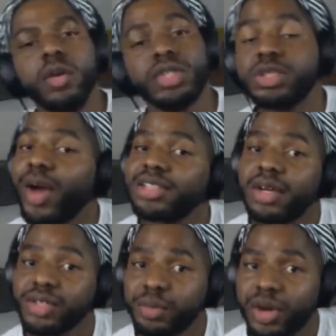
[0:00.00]
Which is why it's
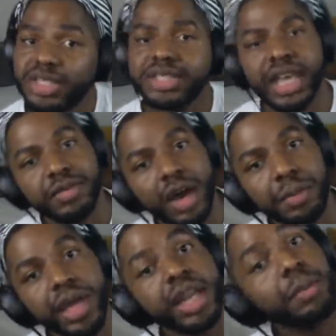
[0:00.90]
also important to save
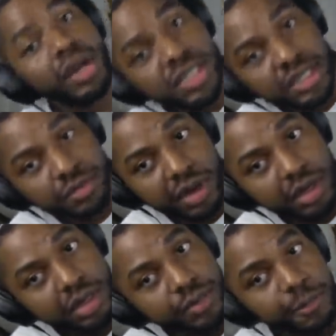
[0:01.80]
up an emergency fund.